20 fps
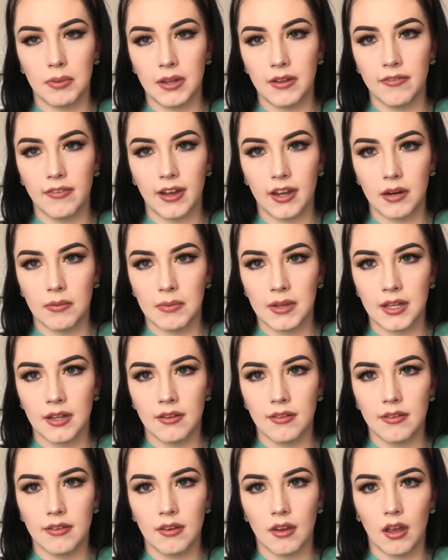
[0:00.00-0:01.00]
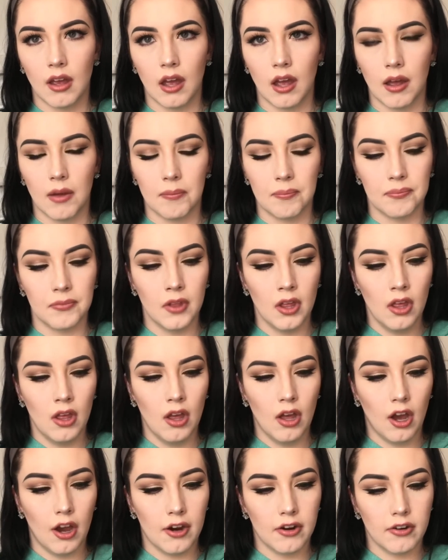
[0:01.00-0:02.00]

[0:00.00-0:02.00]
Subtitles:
vitamins are